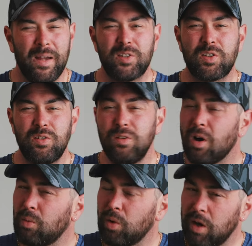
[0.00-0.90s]
It's
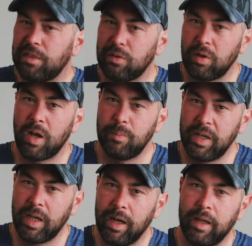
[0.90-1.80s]
not what I thought I'd be
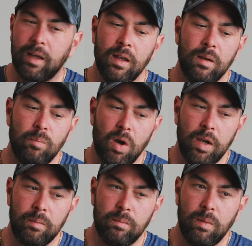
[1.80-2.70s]
getting.
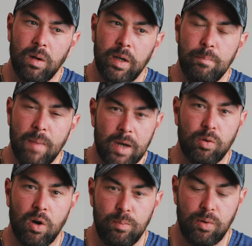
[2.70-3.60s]
My
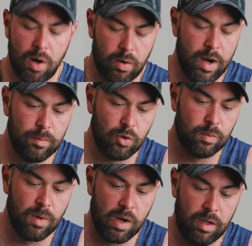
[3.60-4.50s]
macro program
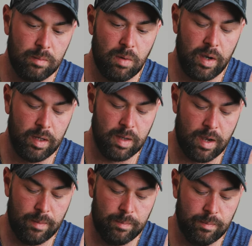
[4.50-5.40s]
or
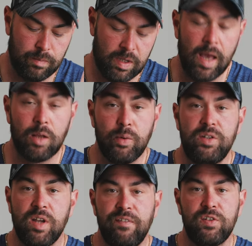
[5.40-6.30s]
my calorie
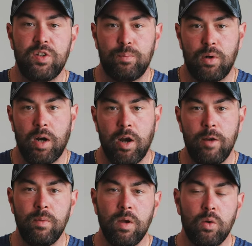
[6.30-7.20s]
deficit
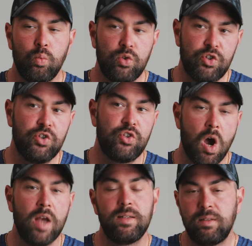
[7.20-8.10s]
program was
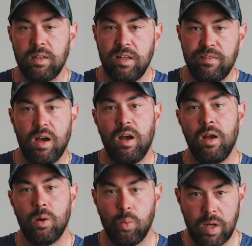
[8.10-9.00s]
designed to deliver
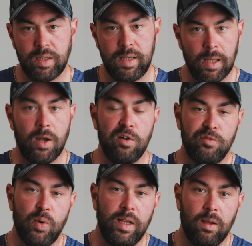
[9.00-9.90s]
1 kilo
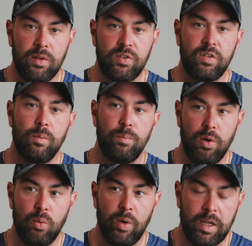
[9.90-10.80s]
of weight loss
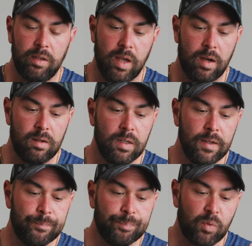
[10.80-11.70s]
per week. Now,
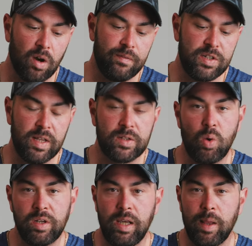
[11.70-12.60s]
obviously that's
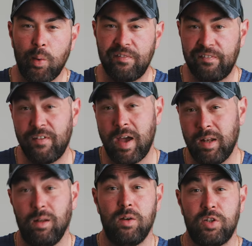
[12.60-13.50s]
1 kilo of
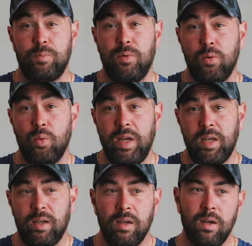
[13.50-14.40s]
fat lost per
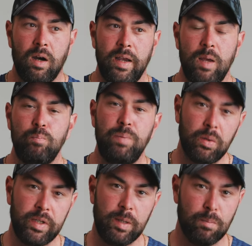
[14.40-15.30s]
week. I am
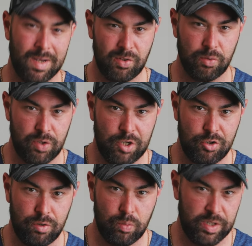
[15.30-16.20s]
building muscle
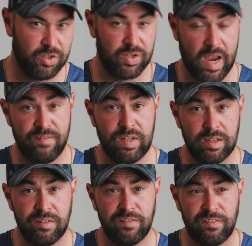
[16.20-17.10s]
tissue, which is
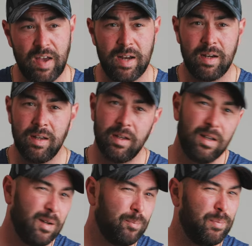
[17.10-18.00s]
heavier than fat,
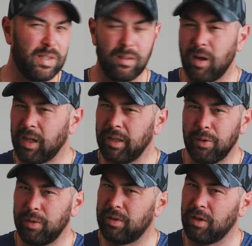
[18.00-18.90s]
but the
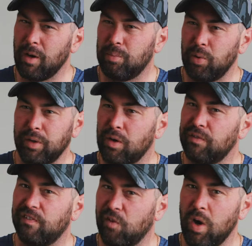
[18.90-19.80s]
likelihood that I'm putting
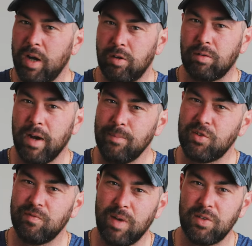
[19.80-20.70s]
on 400
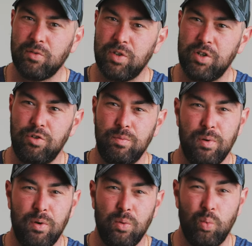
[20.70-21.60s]
grams of muscle tissue
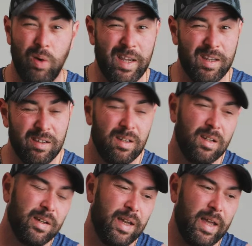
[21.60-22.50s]
per week
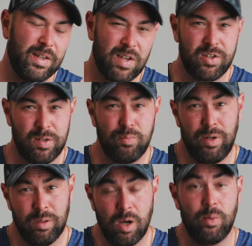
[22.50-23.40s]
is actually
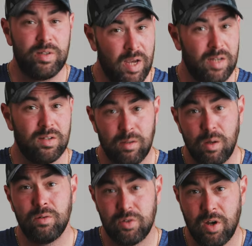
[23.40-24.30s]
pretty low. It takes a
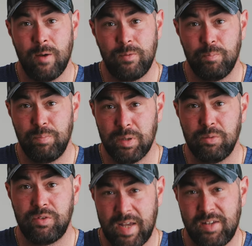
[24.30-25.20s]
long time to
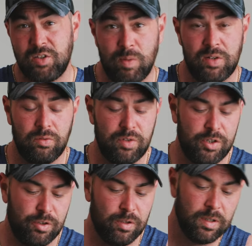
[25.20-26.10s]
build dense muscle
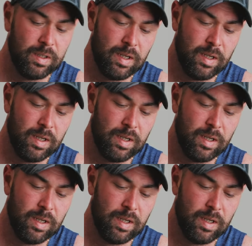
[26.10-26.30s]
tissue.